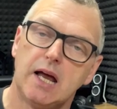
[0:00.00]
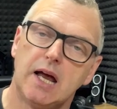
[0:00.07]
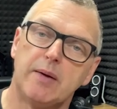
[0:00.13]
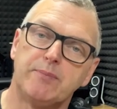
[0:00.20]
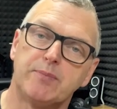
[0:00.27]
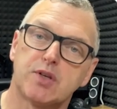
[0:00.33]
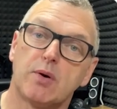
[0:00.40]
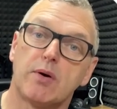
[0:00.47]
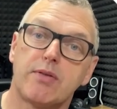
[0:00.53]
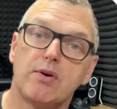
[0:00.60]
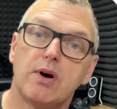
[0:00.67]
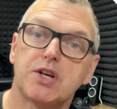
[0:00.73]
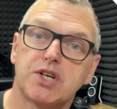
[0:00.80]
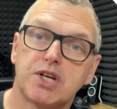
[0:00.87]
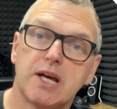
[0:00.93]
Um, so I
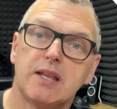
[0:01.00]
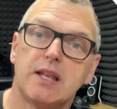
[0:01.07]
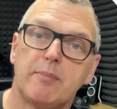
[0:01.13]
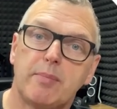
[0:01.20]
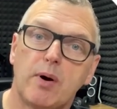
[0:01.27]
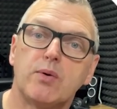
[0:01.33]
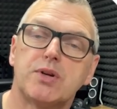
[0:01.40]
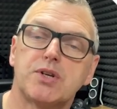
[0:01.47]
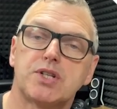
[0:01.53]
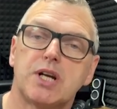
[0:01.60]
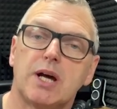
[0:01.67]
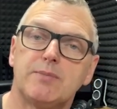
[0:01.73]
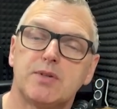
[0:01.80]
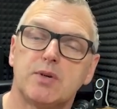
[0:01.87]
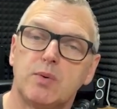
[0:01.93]
thought I'd share that bonus
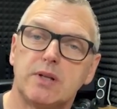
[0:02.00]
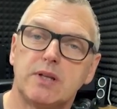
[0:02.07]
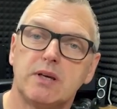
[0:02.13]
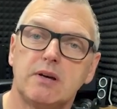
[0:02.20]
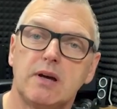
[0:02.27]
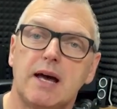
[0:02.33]
chapter with you